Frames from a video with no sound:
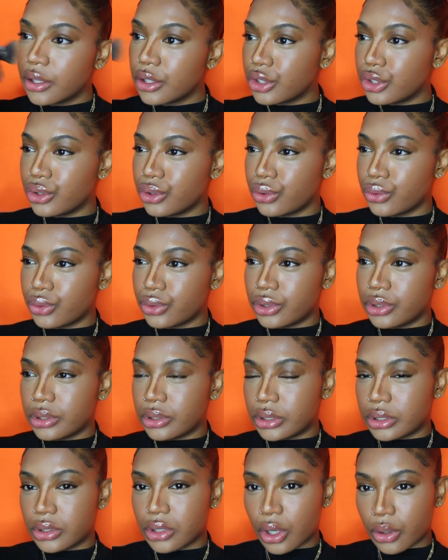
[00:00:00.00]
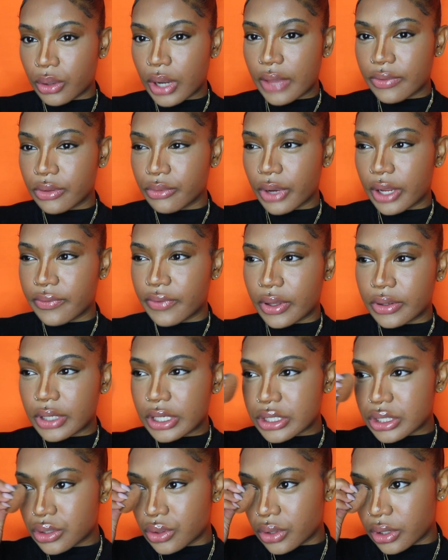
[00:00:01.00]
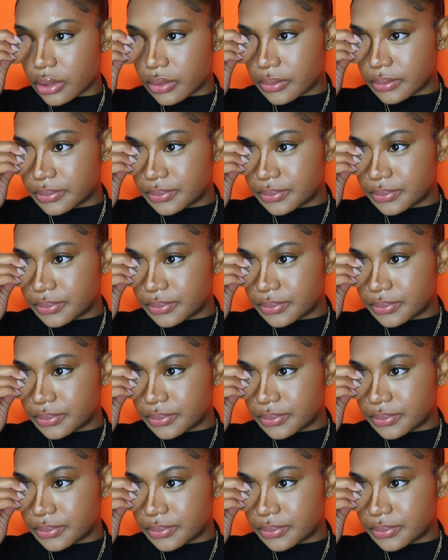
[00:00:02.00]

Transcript: you don't have the right foundation on.